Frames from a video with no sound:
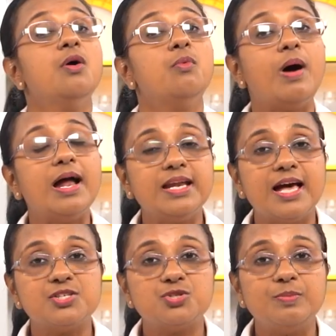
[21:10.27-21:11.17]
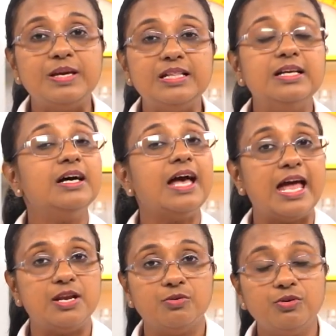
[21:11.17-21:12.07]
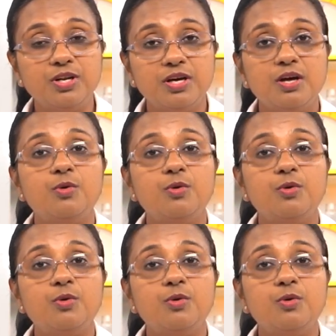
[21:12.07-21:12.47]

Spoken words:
One has to be the anode